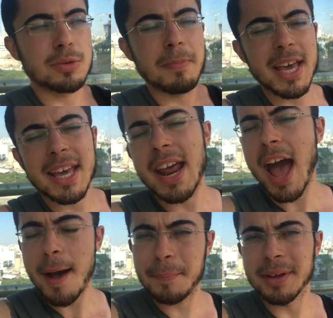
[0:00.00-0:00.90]
make it
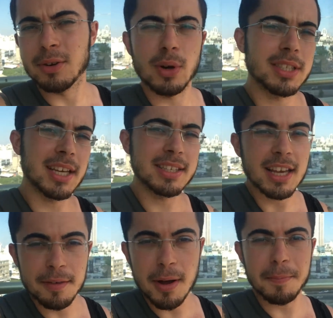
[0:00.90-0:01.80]
happen once I
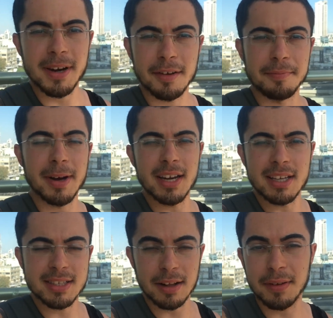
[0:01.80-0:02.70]
save up enough
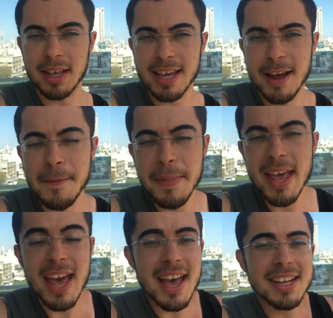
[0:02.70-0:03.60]
money, stuff like that.
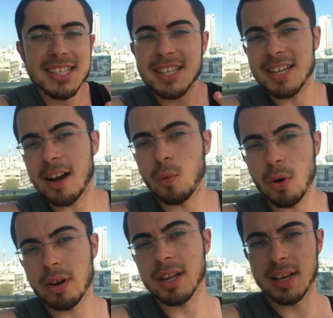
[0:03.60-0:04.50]
It does not
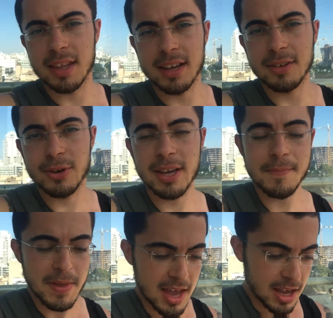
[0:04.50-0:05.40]
work like that,
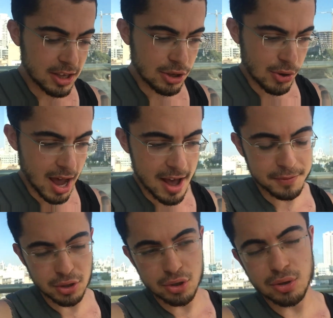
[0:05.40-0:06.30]
okay? You
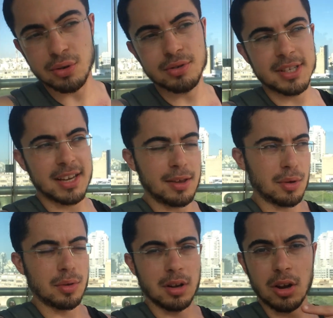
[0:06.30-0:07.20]
have to choose
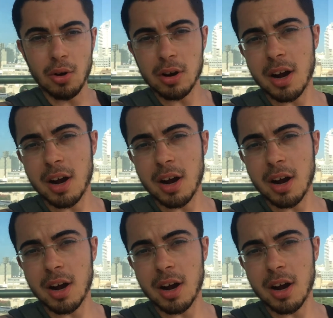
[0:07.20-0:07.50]
either the low